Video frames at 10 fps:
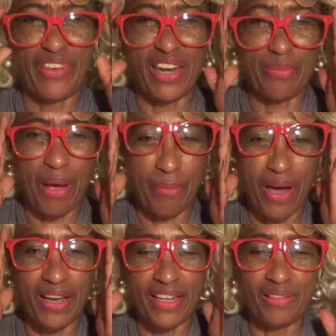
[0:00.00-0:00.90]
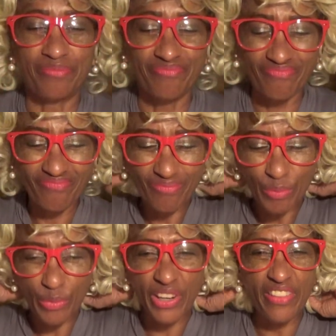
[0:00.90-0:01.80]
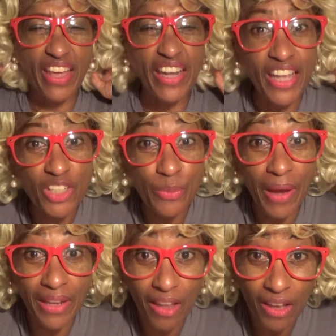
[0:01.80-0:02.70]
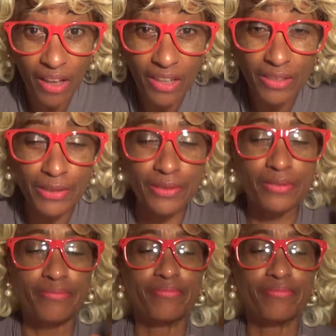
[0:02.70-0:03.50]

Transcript: that in my body, breathe that into my lungs?